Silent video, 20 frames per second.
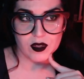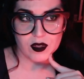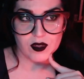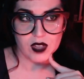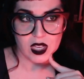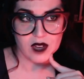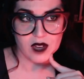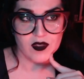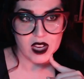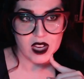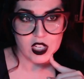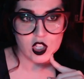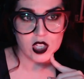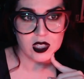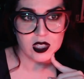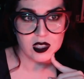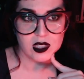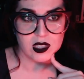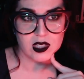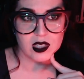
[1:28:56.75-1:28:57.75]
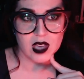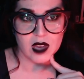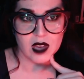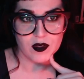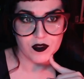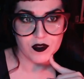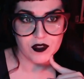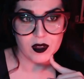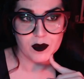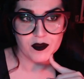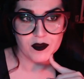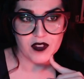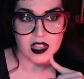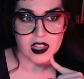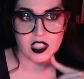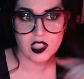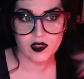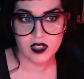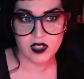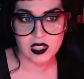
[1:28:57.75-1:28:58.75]
conventions and film
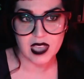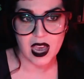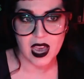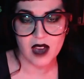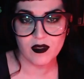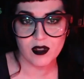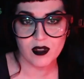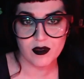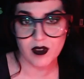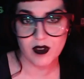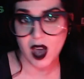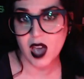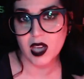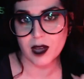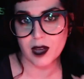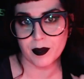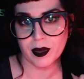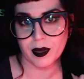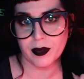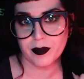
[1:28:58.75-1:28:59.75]
festivals have a vibe.